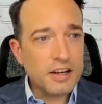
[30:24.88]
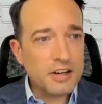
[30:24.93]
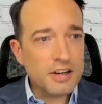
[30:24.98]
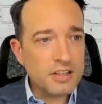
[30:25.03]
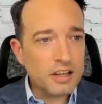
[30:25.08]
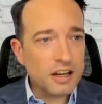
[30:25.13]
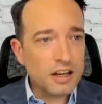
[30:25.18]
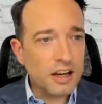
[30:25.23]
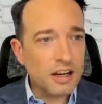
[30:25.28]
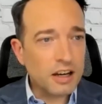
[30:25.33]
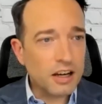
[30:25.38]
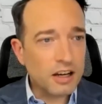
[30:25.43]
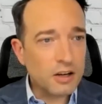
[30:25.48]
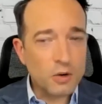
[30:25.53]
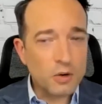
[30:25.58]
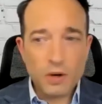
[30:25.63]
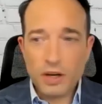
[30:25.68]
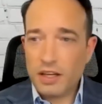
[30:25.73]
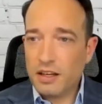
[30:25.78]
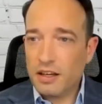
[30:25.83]
Here's a
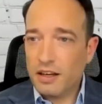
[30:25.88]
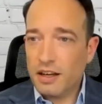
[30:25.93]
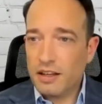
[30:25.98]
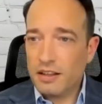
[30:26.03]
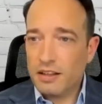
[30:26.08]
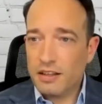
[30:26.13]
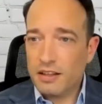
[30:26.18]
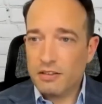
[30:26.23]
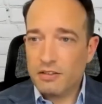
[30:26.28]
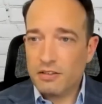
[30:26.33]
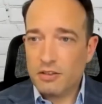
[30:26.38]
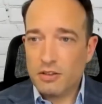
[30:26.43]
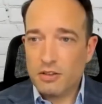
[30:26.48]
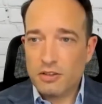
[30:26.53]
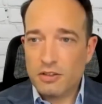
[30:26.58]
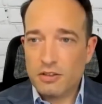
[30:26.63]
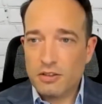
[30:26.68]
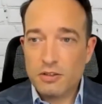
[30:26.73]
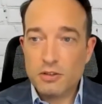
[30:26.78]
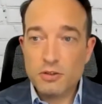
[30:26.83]
quick and I think
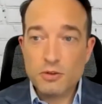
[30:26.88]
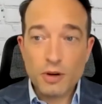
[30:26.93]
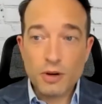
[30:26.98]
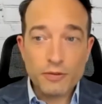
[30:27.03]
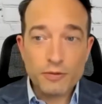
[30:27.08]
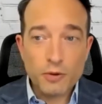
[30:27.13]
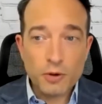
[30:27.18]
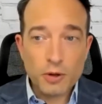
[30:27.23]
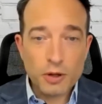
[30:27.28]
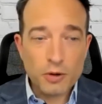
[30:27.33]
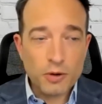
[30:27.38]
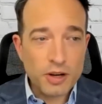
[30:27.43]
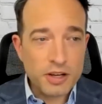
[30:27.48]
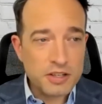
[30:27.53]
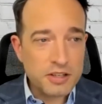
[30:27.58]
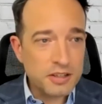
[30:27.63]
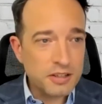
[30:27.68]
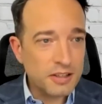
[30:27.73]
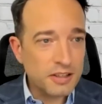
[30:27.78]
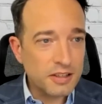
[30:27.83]
straightforward
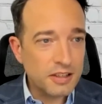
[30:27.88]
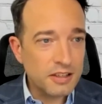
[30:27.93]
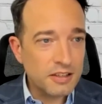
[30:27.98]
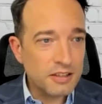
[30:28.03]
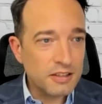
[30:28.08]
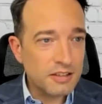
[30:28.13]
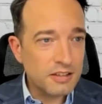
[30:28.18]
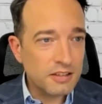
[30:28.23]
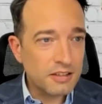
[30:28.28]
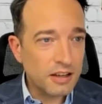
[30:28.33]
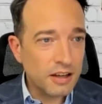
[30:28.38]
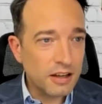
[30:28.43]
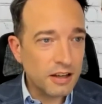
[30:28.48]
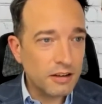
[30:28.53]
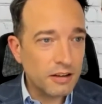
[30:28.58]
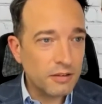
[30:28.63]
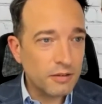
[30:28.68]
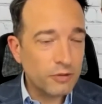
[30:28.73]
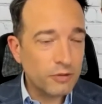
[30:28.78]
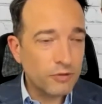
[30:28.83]
question is
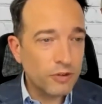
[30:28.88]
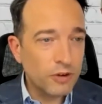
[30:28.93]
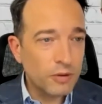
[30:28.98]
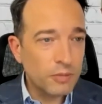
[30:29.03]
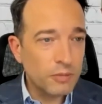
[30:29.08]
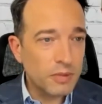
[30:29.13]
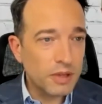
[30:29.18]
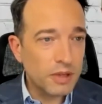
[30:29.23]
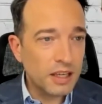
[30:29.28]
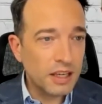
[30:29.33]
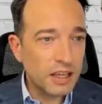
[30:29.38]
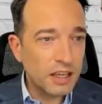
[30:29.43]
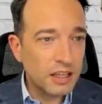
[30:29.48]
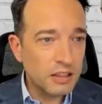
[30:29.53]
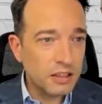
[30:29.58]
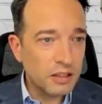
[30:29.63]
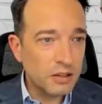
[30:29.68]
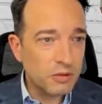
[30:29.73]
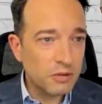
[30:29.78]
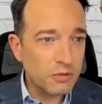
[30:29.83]
from
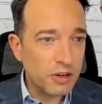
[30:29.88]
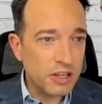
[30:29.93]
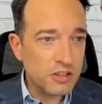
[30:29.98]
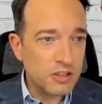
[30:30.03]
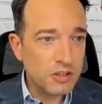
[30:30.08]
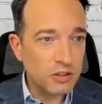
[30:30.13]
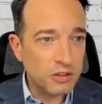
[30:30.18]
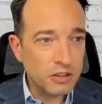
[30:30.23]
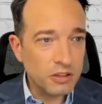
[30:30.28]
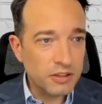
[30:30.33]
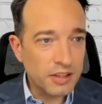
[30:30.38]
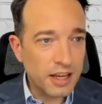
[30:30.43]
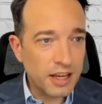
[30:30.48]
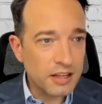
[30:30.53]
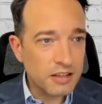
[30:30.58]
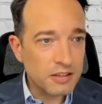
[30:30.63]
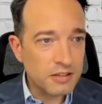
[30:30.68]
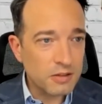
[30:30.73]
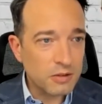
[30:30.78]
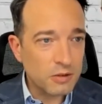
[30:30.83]
Haley Rachel, and that
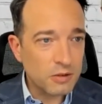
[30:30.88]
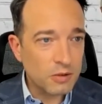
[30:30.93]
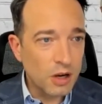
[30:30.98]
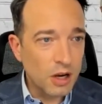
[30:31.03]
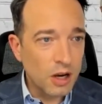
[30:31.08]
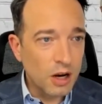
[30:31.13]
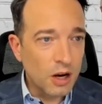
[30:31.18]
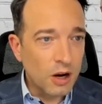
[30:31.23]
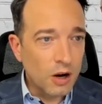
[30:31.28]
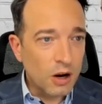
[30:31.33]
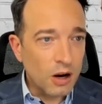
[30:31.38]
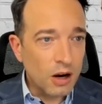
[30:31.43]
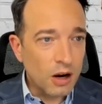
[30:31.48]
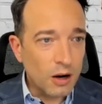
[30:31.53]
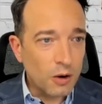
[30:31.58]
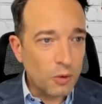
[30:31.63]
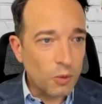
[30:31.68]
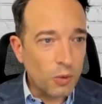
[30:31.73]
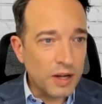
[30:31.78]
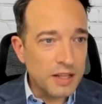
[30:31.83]
is,
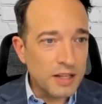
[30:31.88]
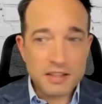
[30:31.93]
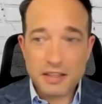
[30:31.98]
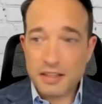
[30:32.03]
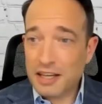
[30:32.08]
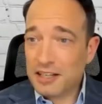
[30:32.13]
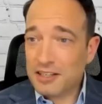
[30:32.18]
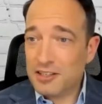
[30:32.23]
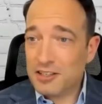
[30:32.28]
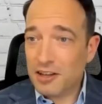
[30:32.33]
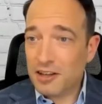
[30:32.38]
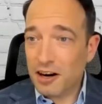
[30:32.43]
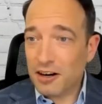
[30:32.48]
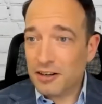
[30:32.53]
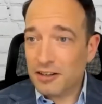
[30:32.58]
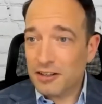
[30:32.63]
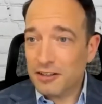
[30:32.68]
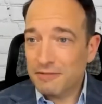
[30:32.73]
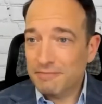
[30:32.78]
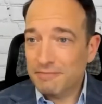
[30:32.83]
when's the next start?